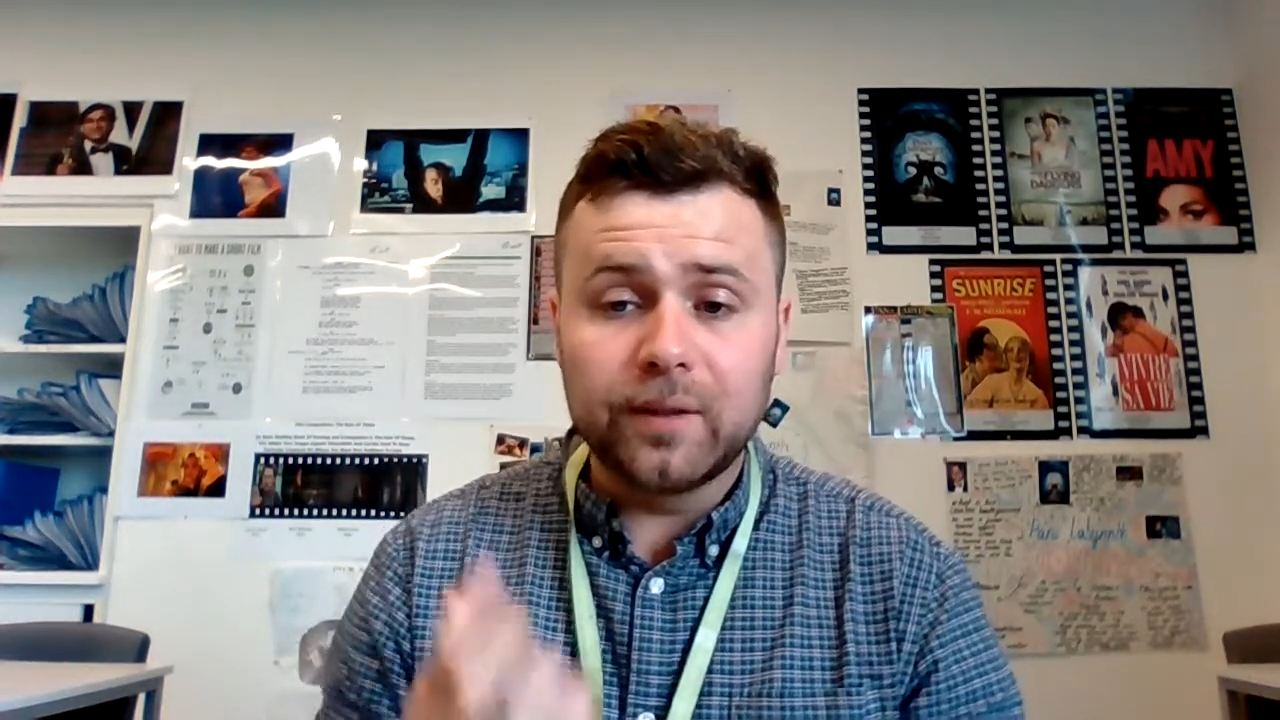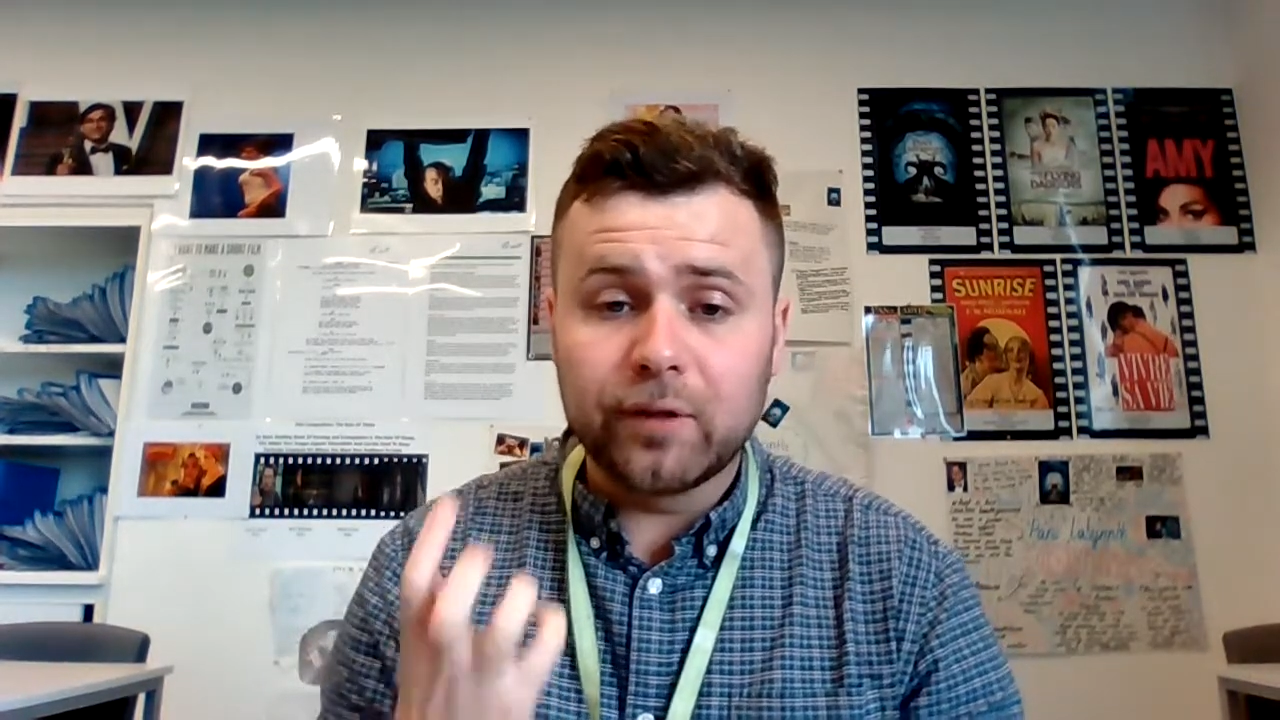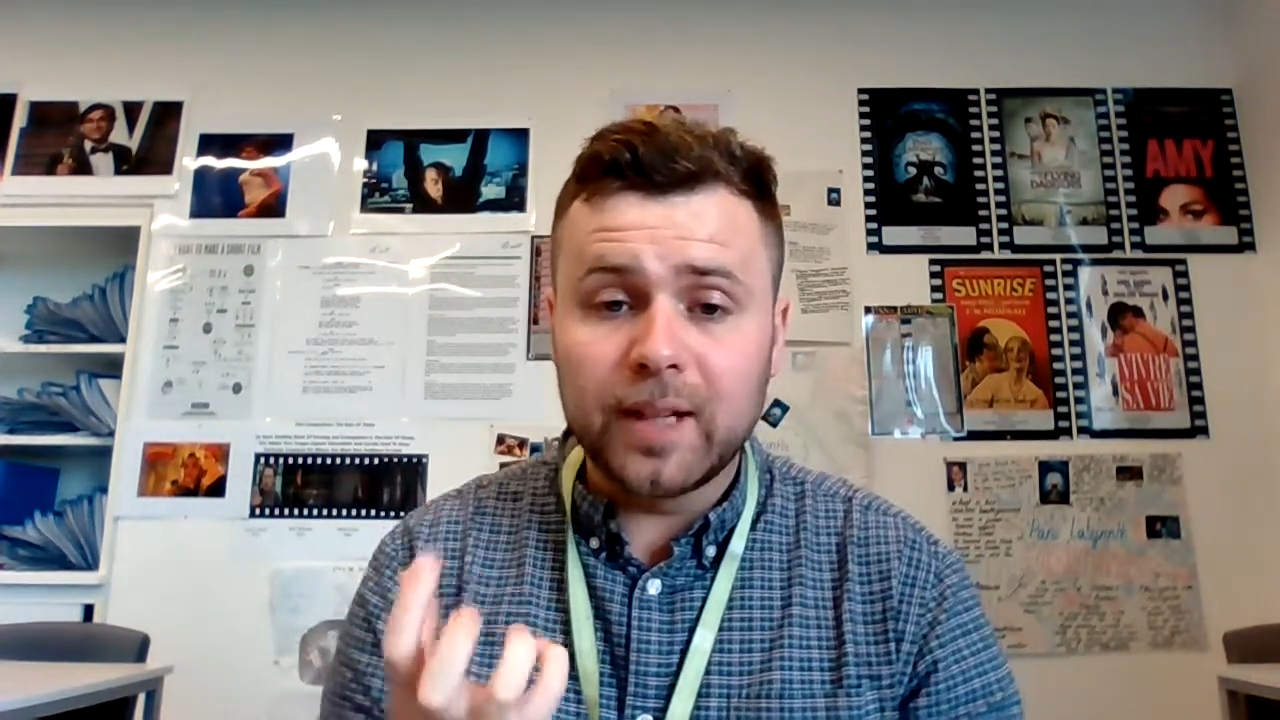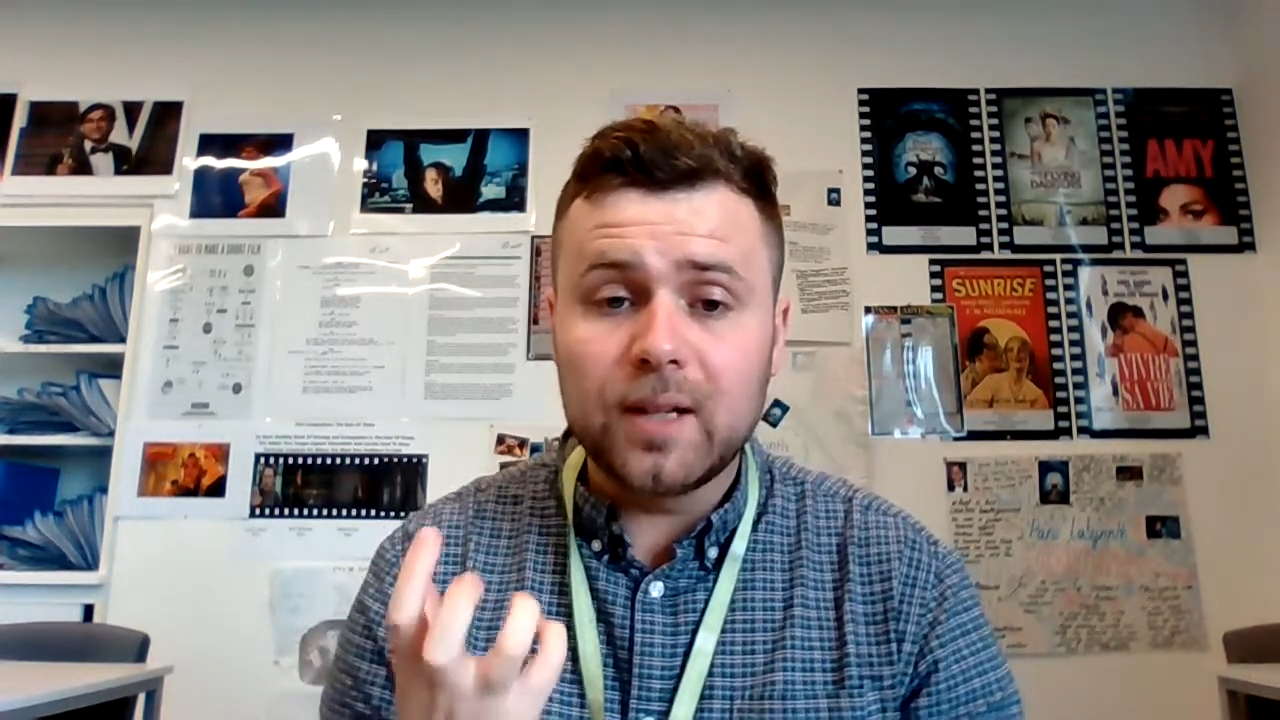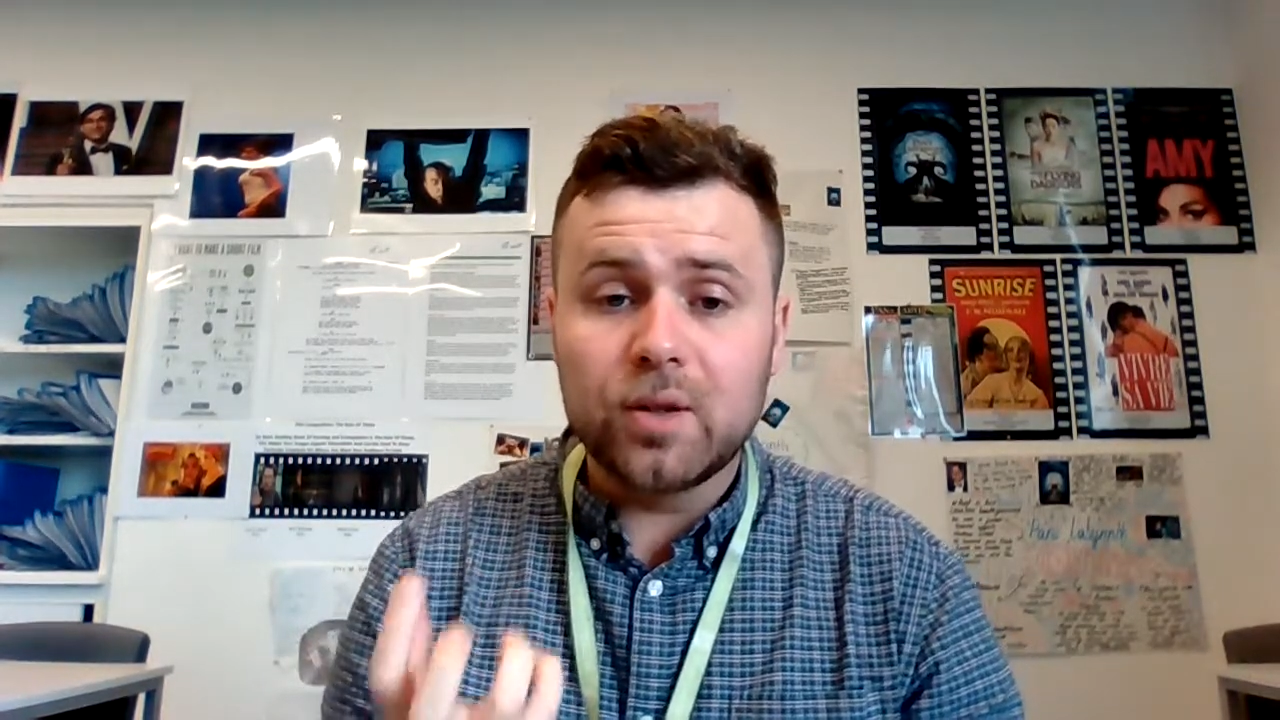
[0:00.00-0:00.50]

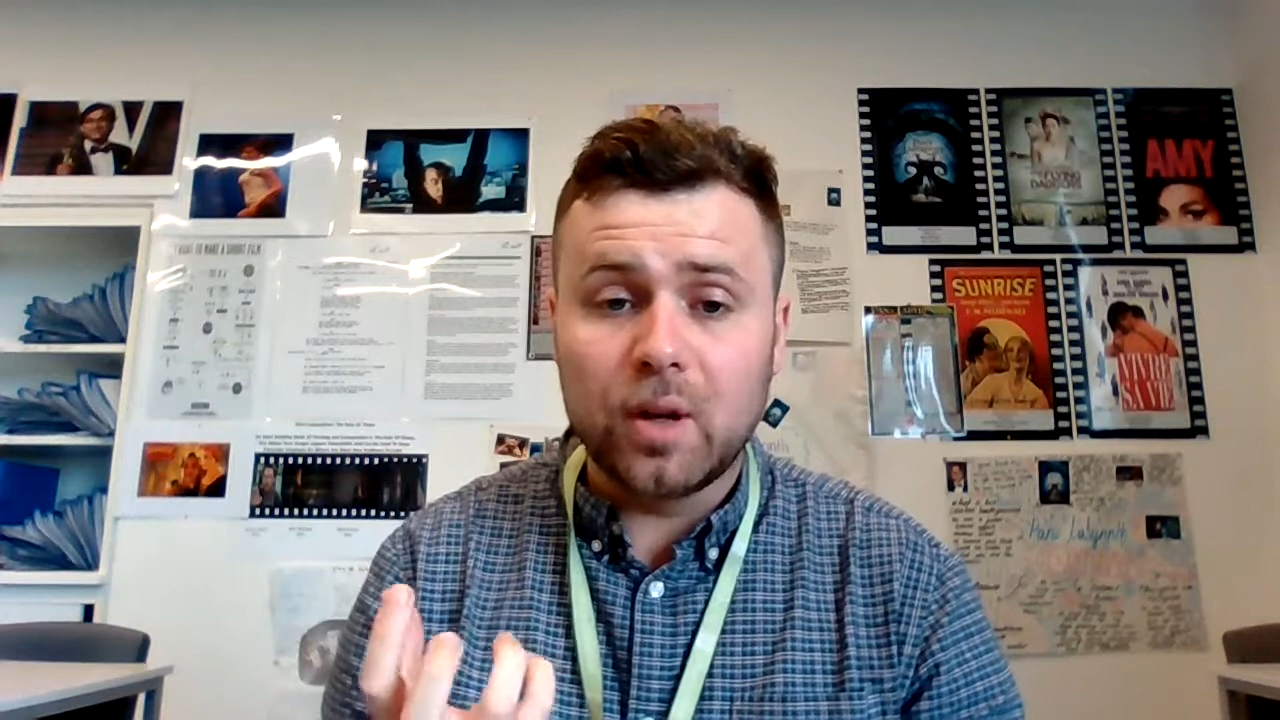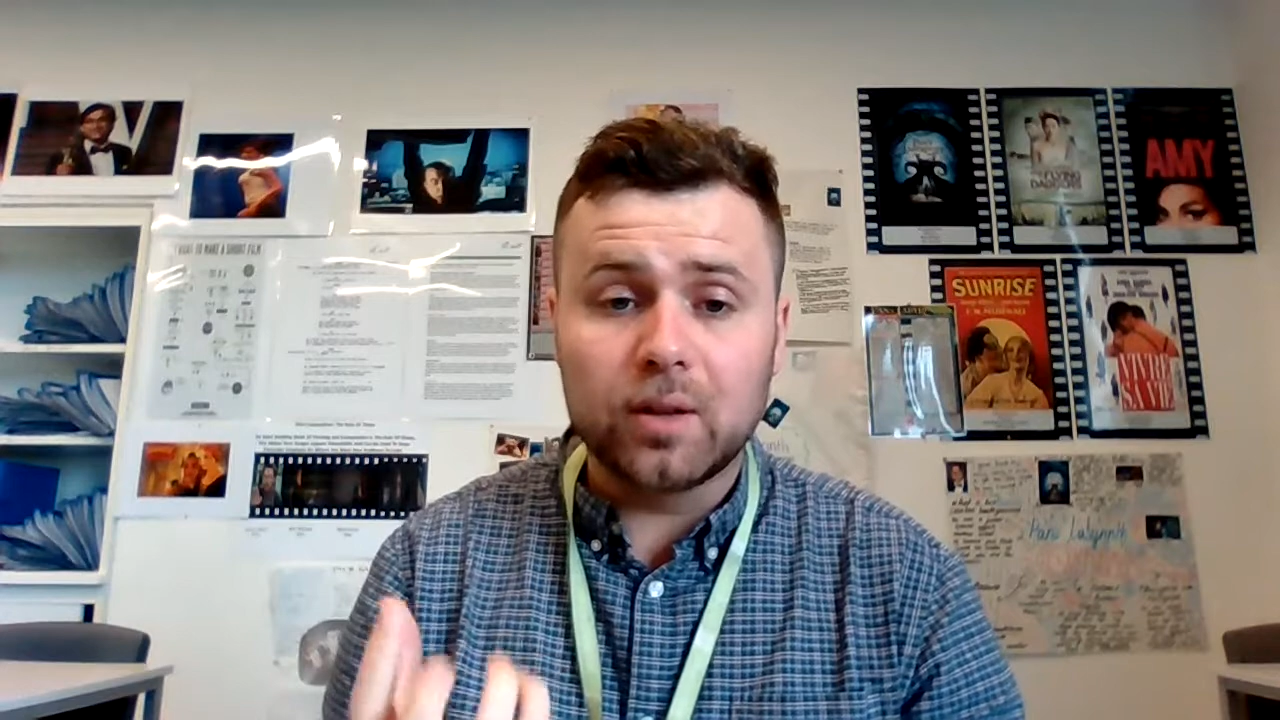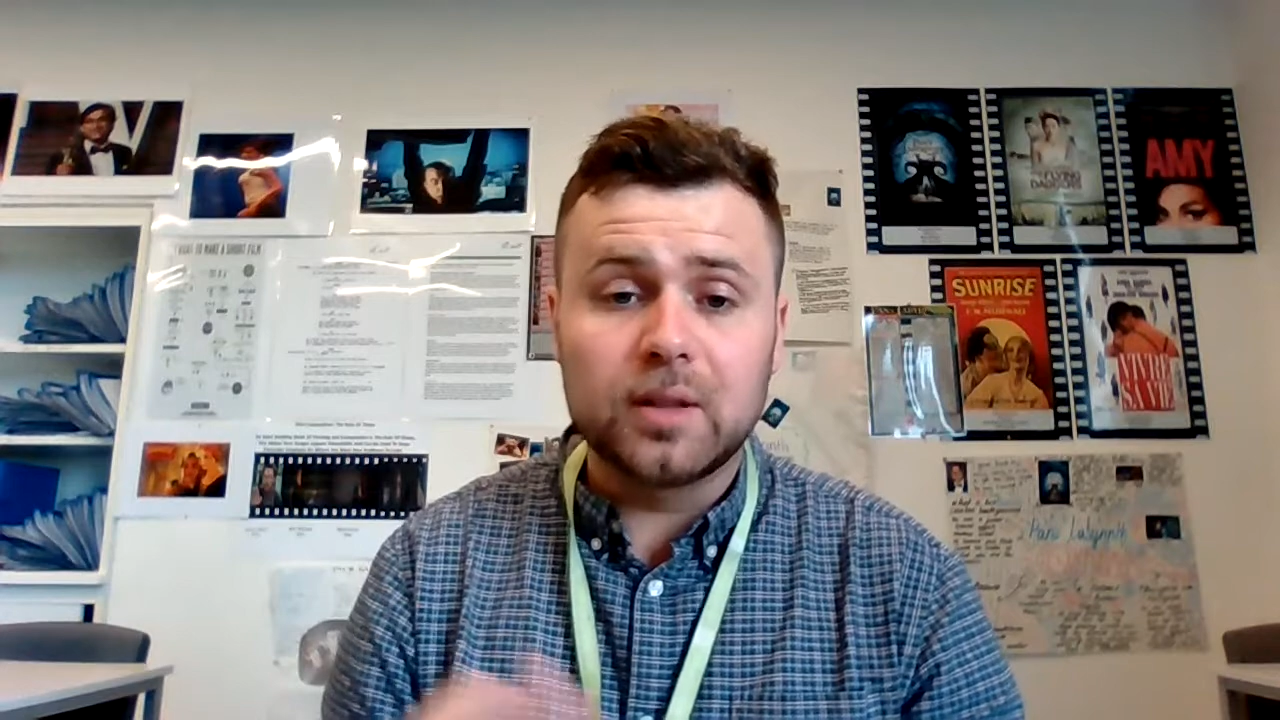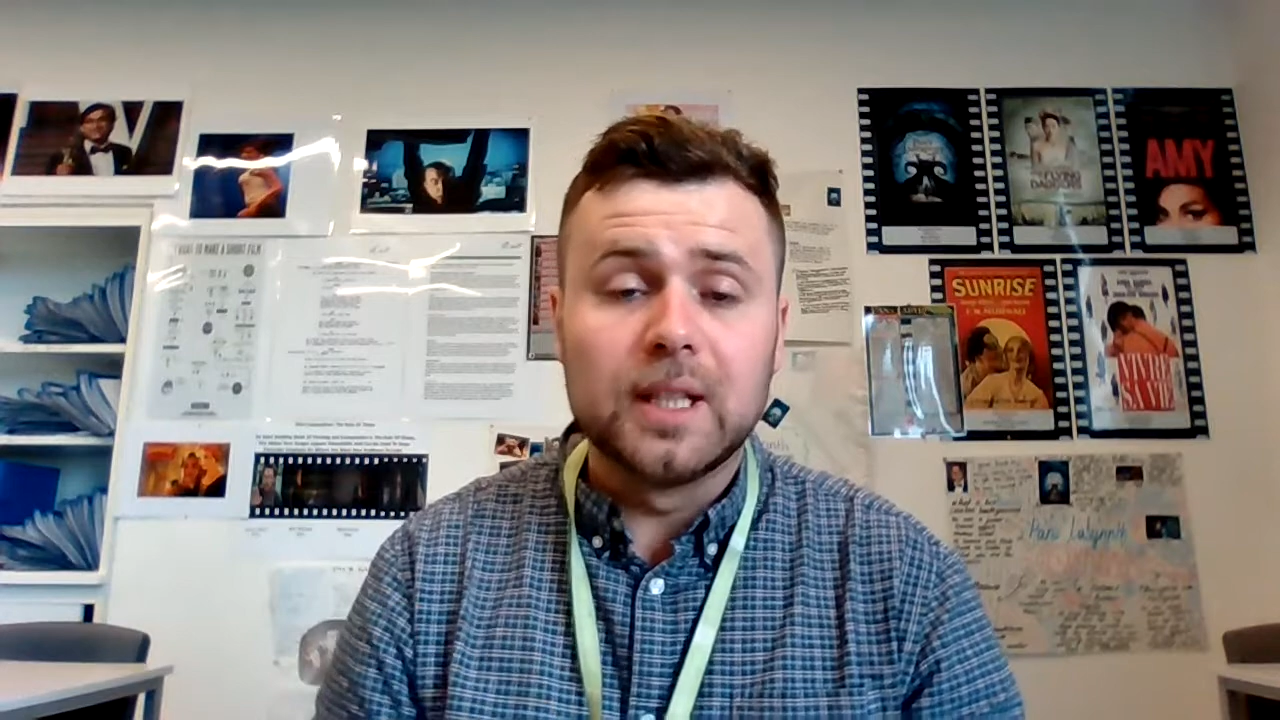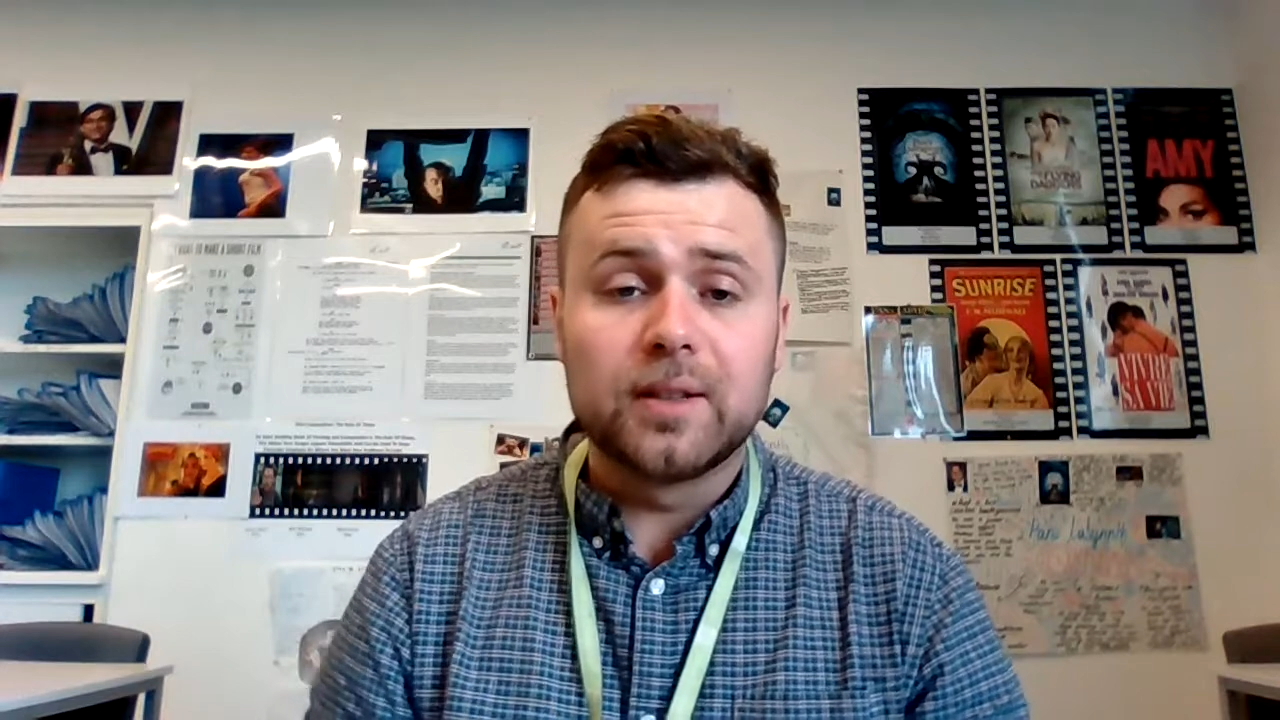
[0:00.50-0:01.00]
free
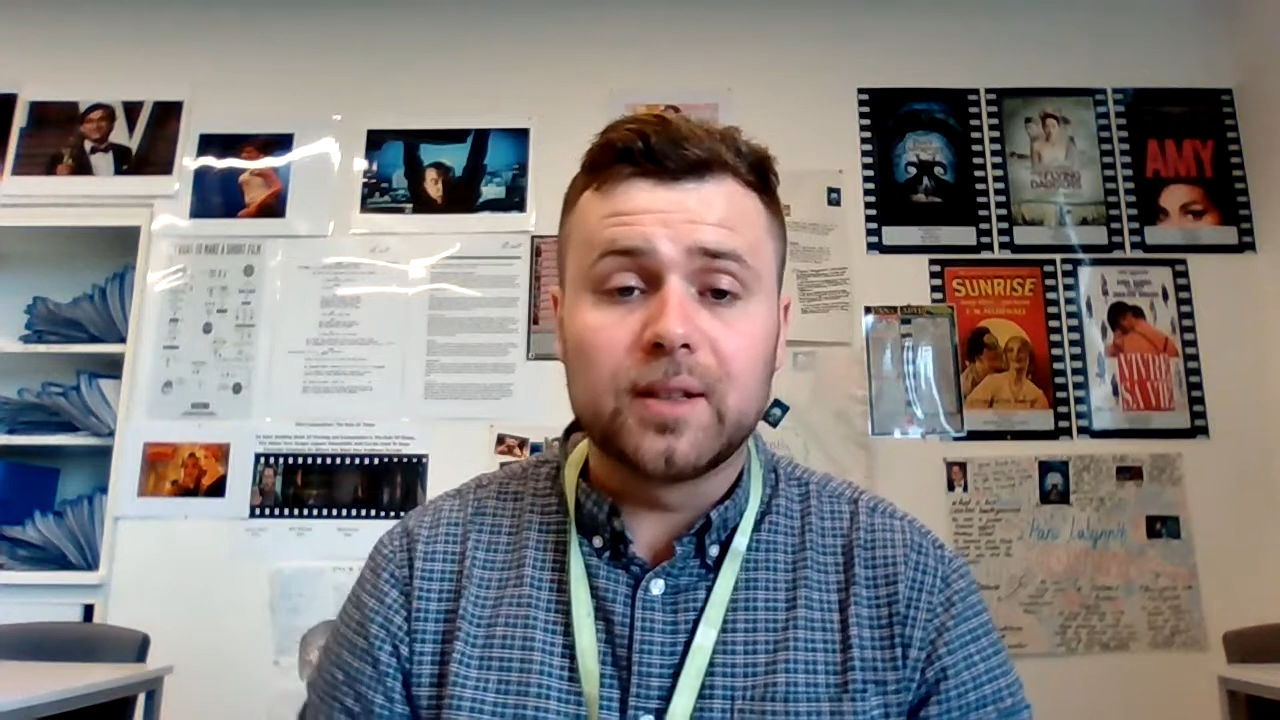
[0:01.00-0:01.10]
shot